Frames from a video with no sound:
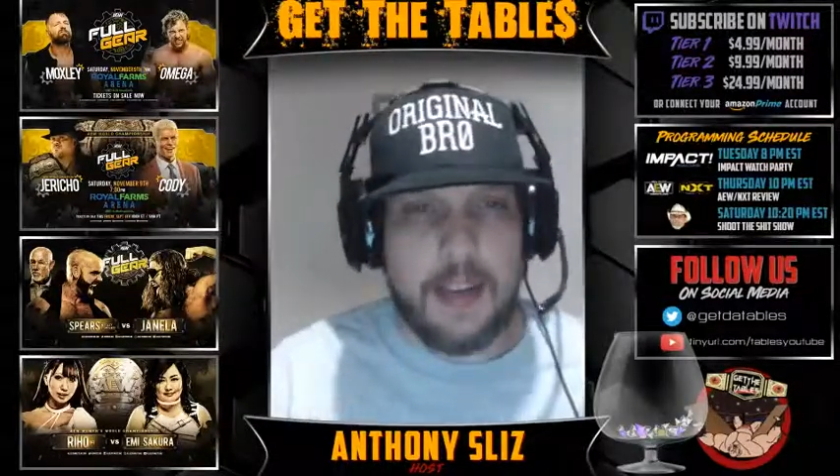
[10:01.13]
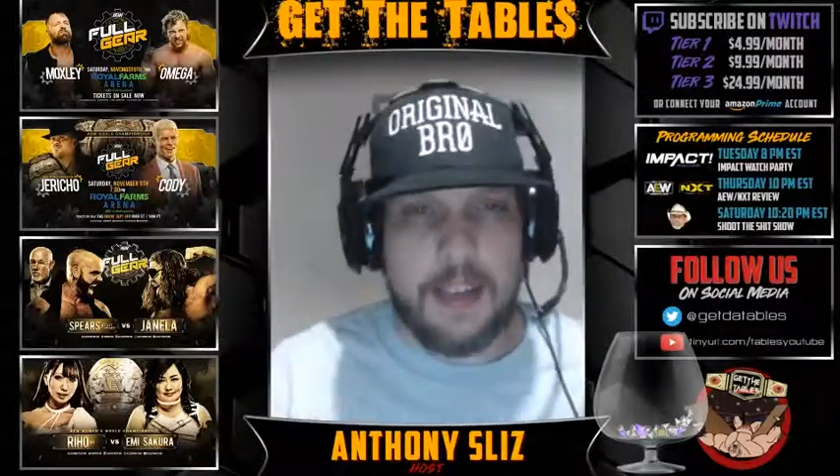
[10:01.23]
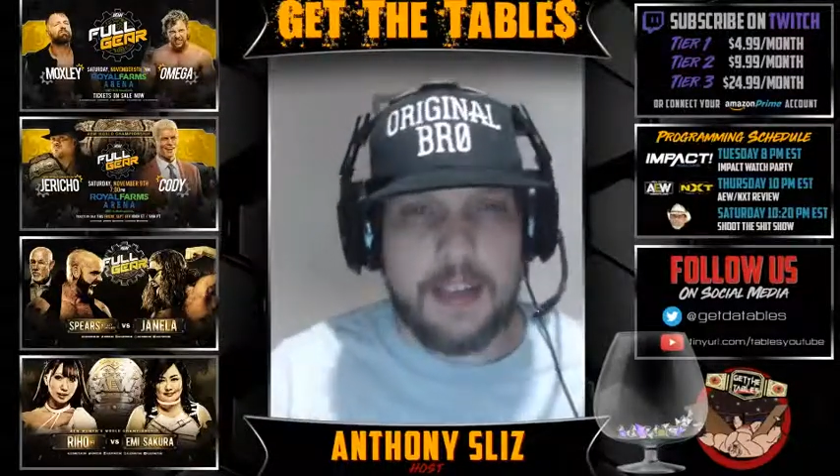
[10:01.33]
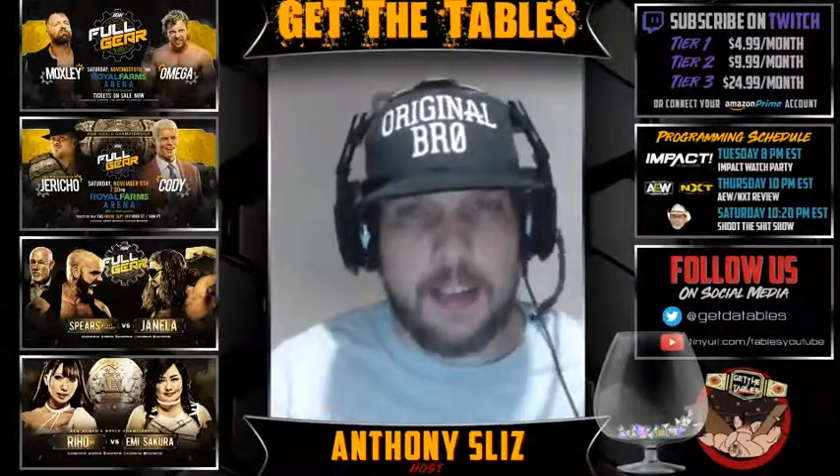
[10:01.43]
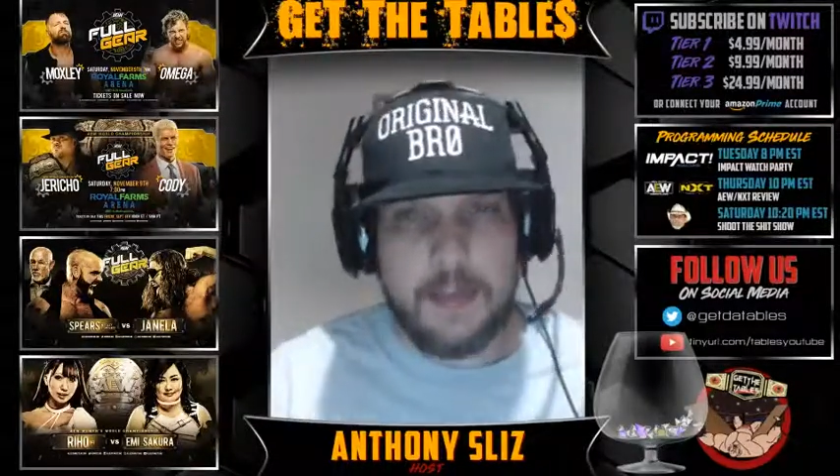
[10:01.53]
I
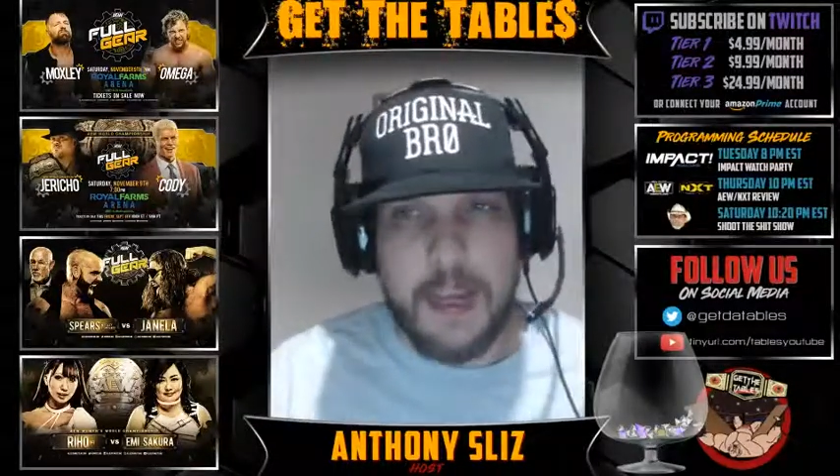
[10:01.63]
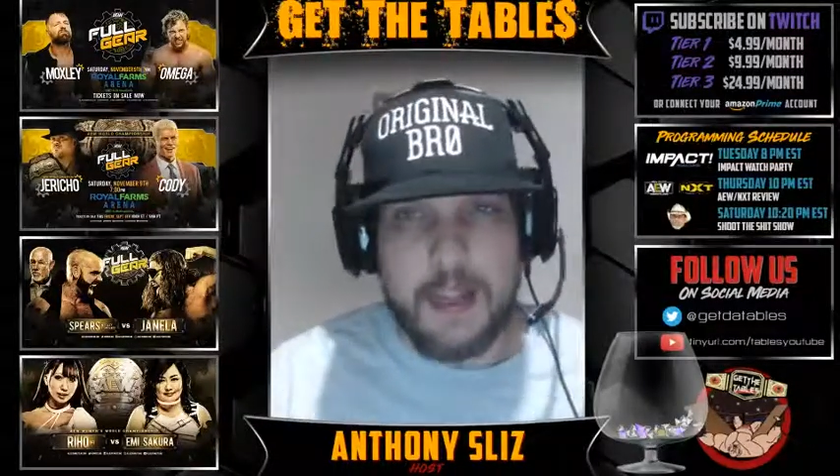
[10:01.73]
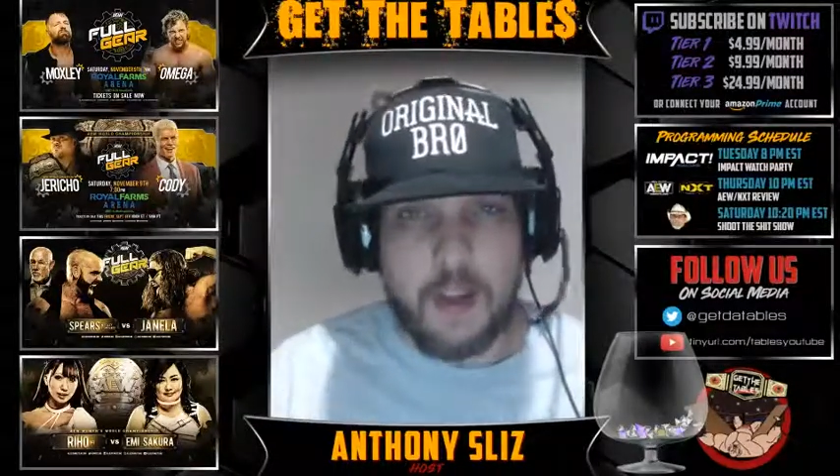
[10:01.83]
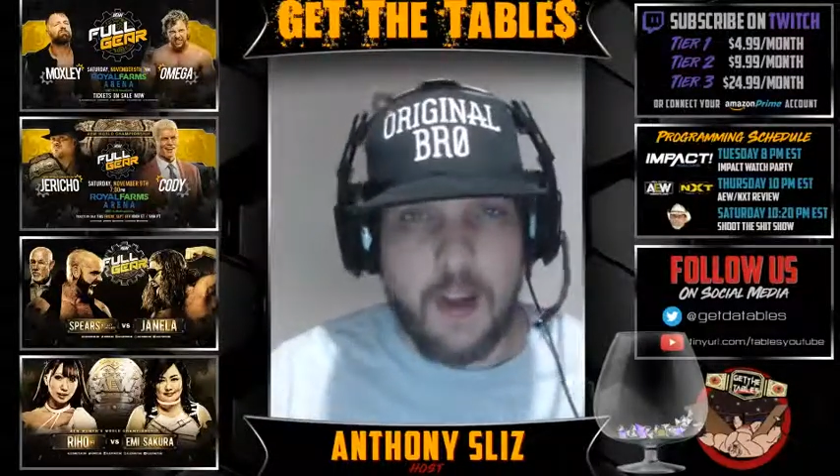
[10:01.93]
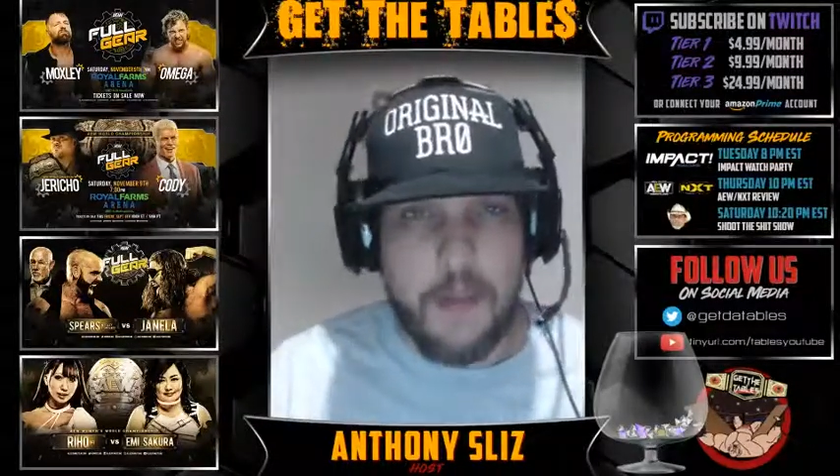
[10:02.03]
think this
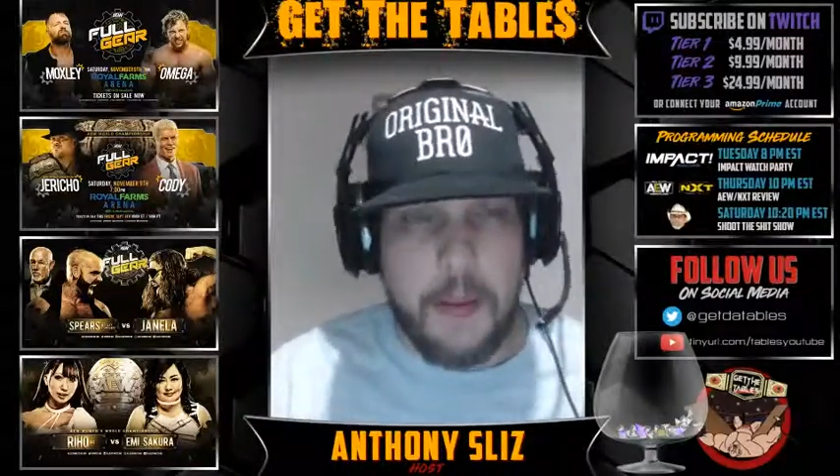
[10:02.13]
match is on the